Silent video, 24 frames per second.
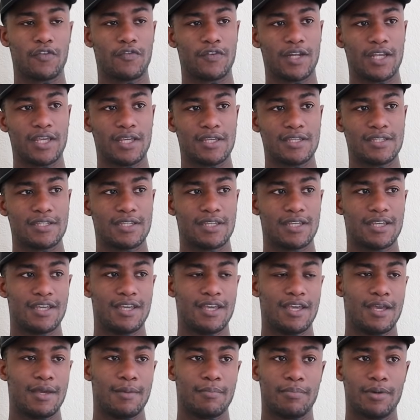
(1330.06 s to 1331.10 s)
if it is,
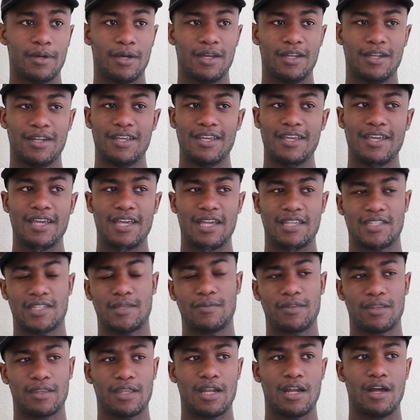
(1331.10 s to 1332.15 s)
but it's
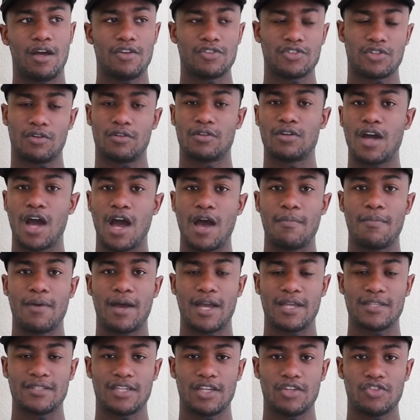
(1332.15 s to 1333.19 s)
something that also caught
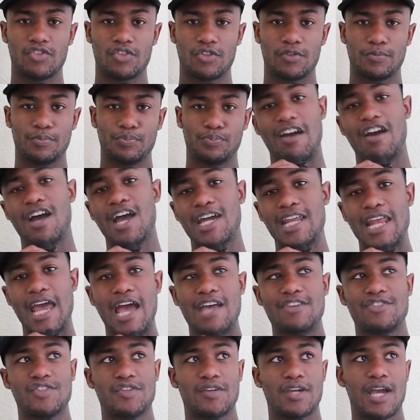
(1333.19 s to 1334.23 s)
my attention. Now, I had
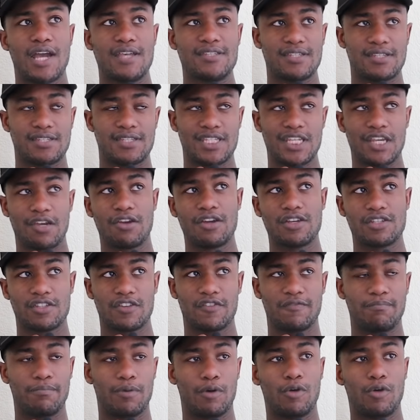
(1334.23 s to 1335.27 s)
asked you guys a series of